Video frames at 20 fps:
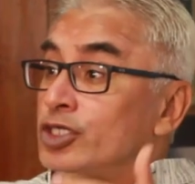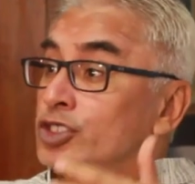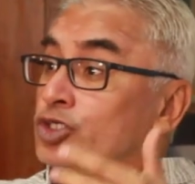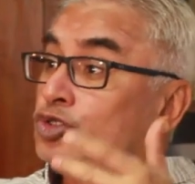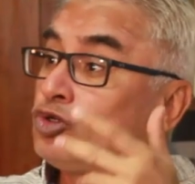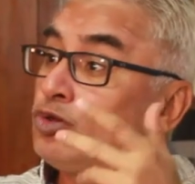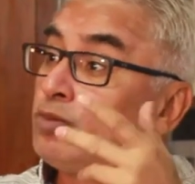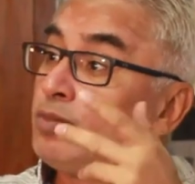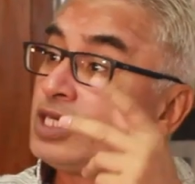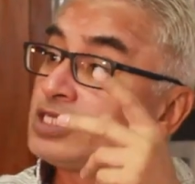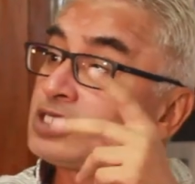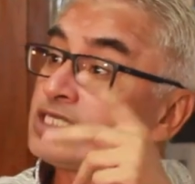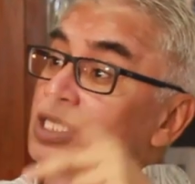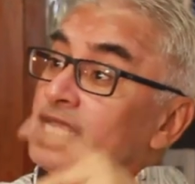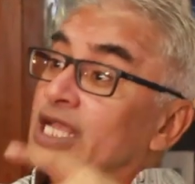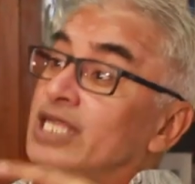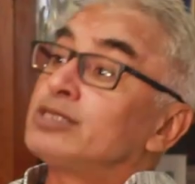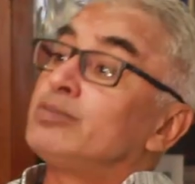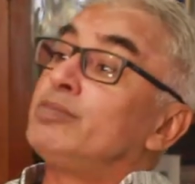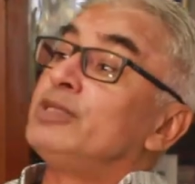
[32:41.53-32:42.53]
And for two
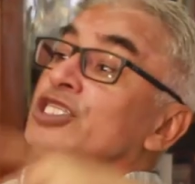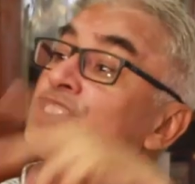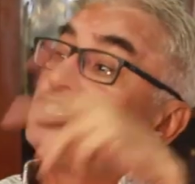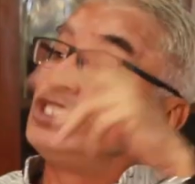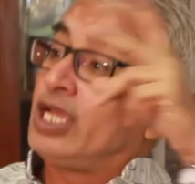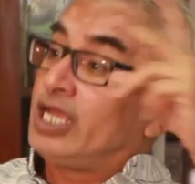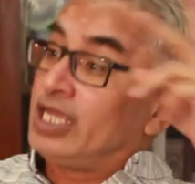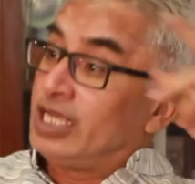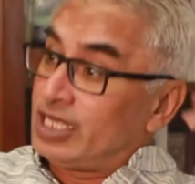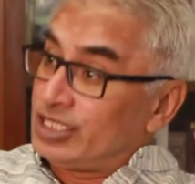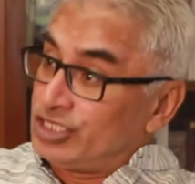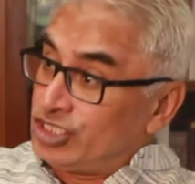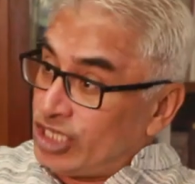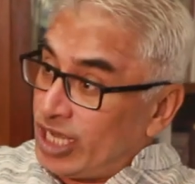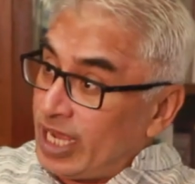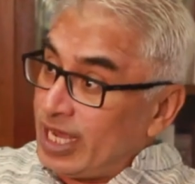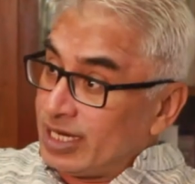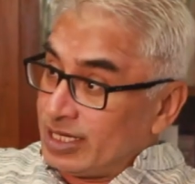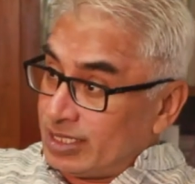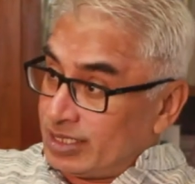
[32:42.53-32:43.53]
months, he has been
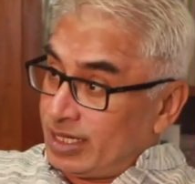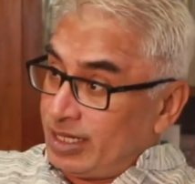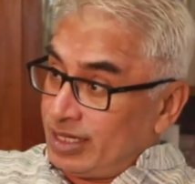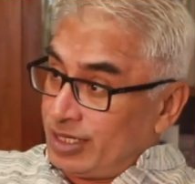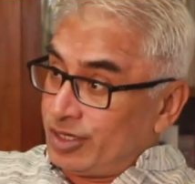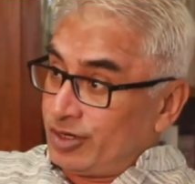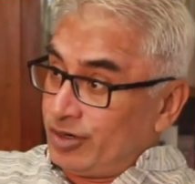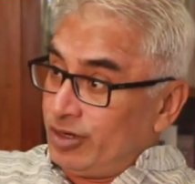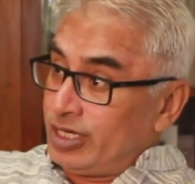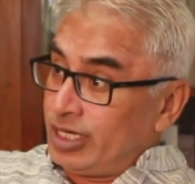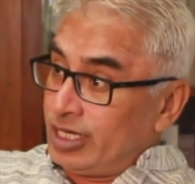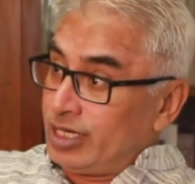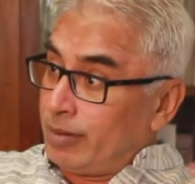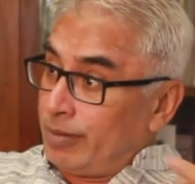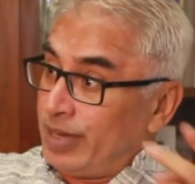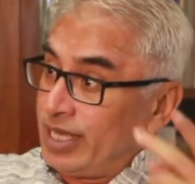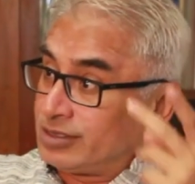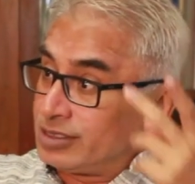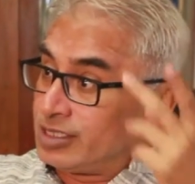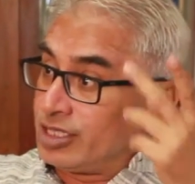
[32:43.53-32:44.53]
he is jailed. Jail. You
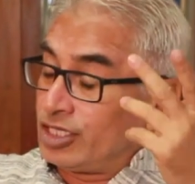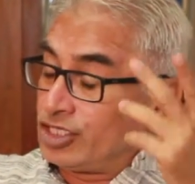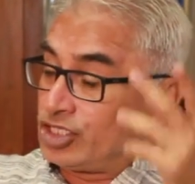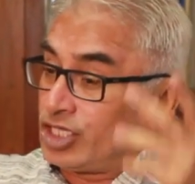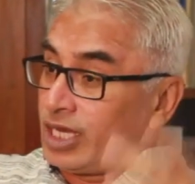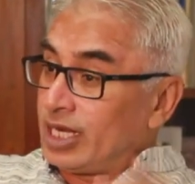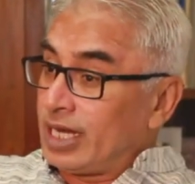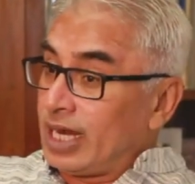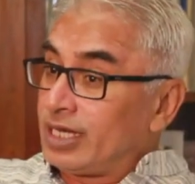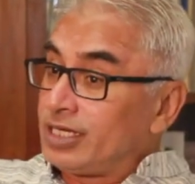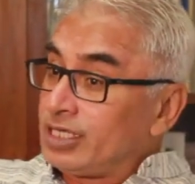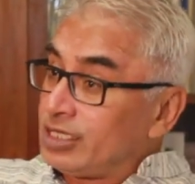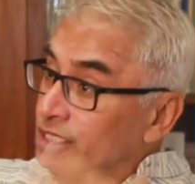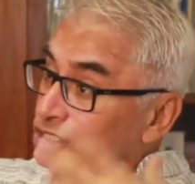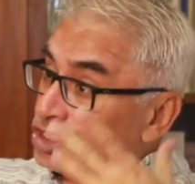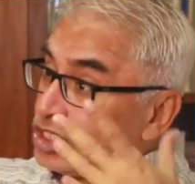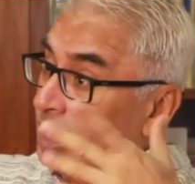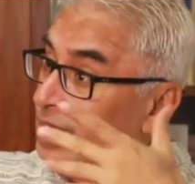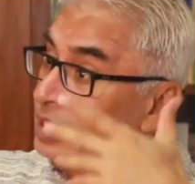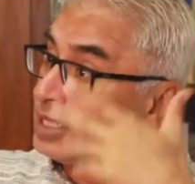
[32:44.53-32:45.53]
know, he remains in the
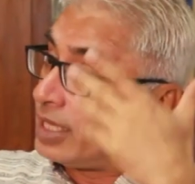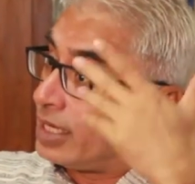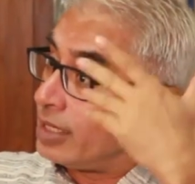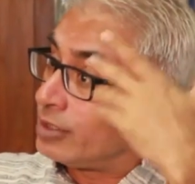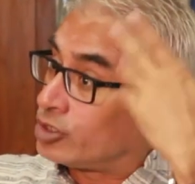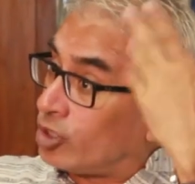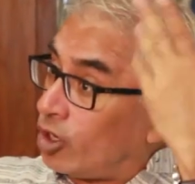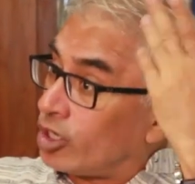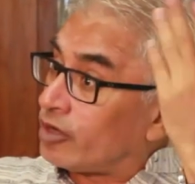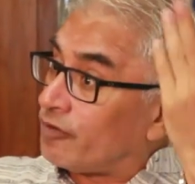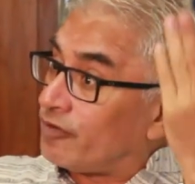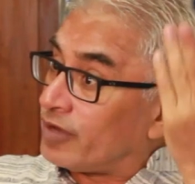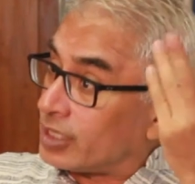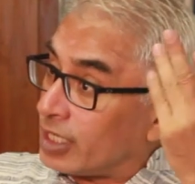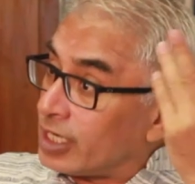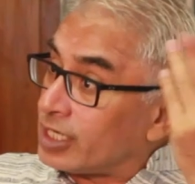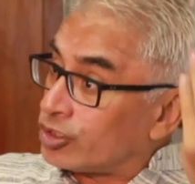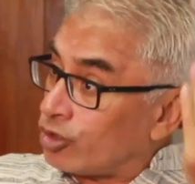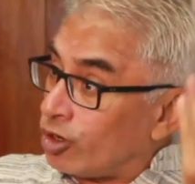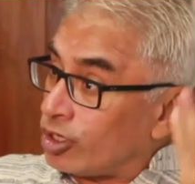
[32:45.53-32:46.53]
jail, and in the jail there is a
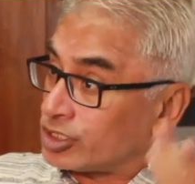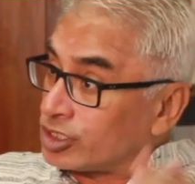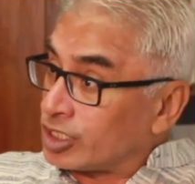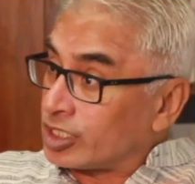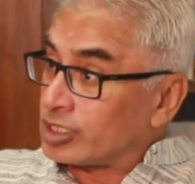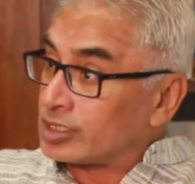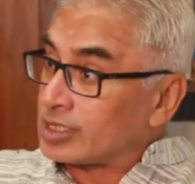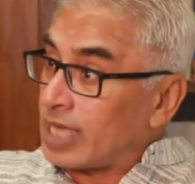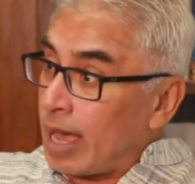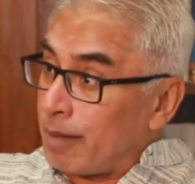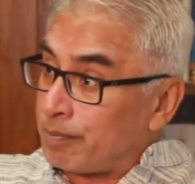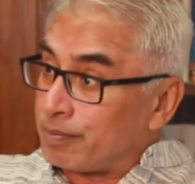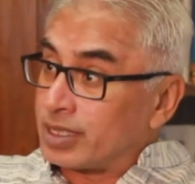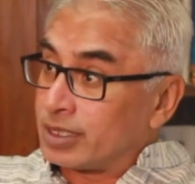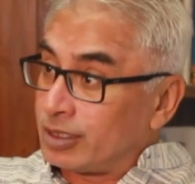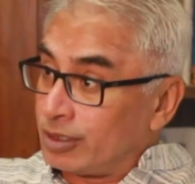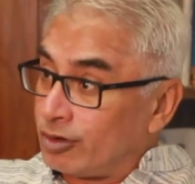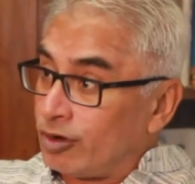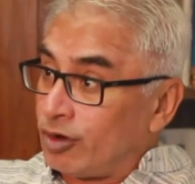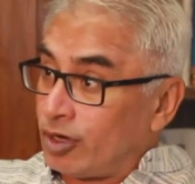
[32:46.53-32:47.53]
lot of other atrocities
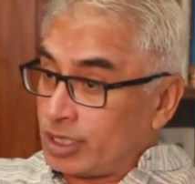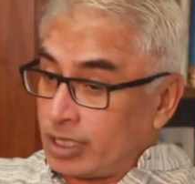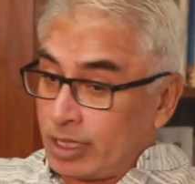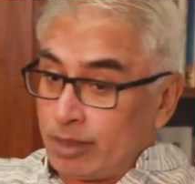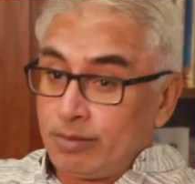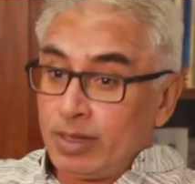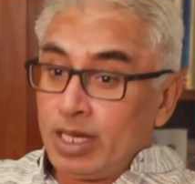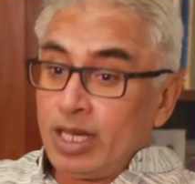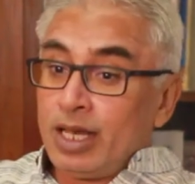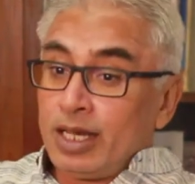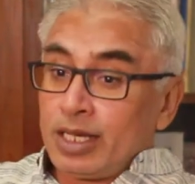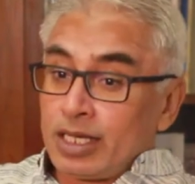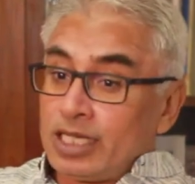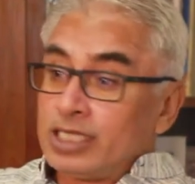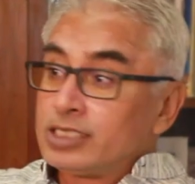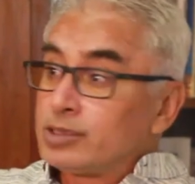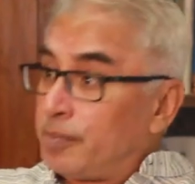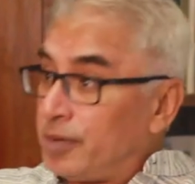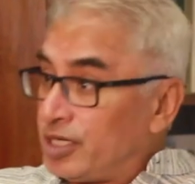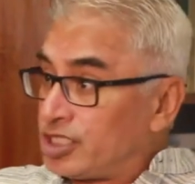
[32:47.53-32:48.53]
happen. You know, on him,
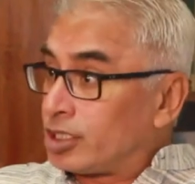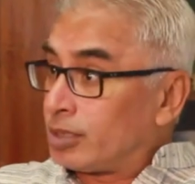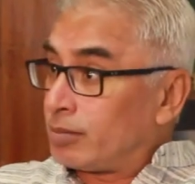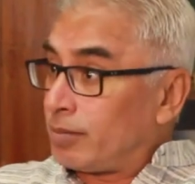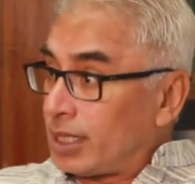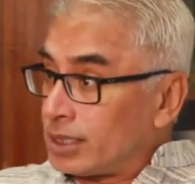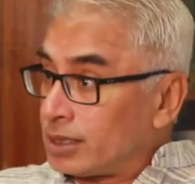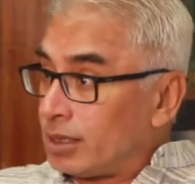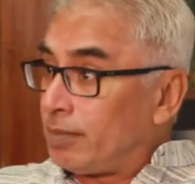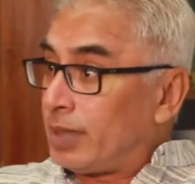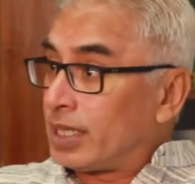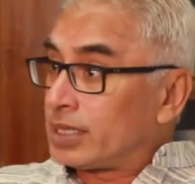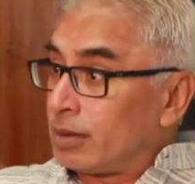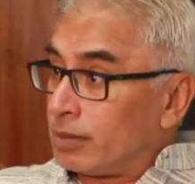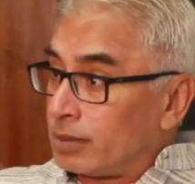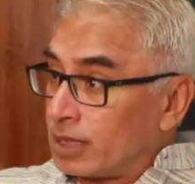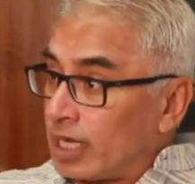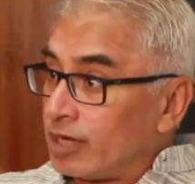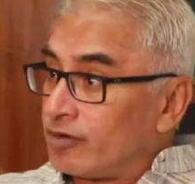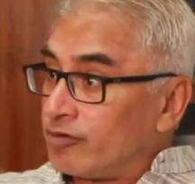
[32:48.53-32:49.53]
he's beaten by
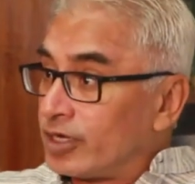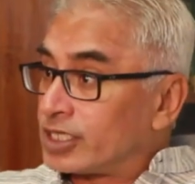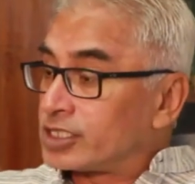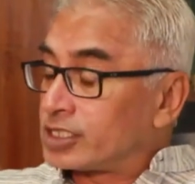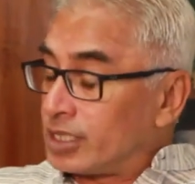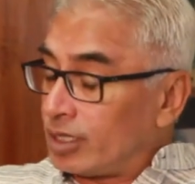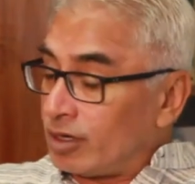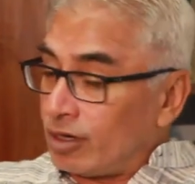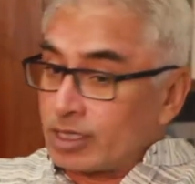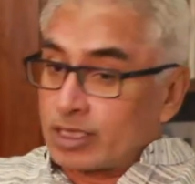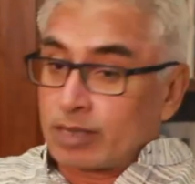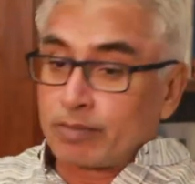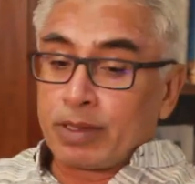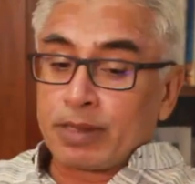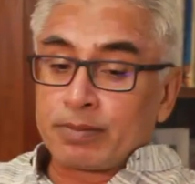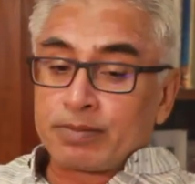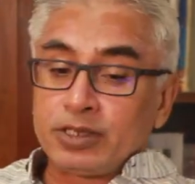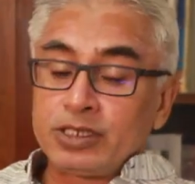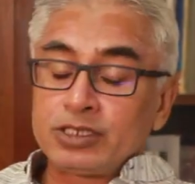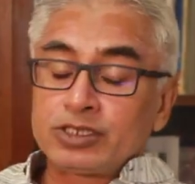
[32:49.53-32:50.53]
the by the yeah. convicts and
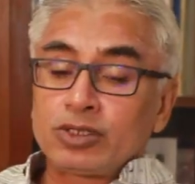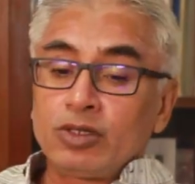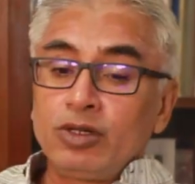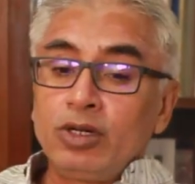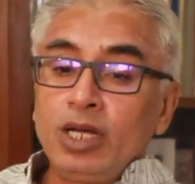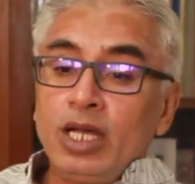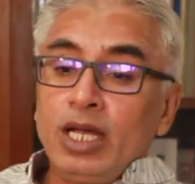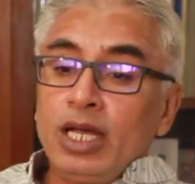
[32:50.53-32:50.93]
yeah. all the people.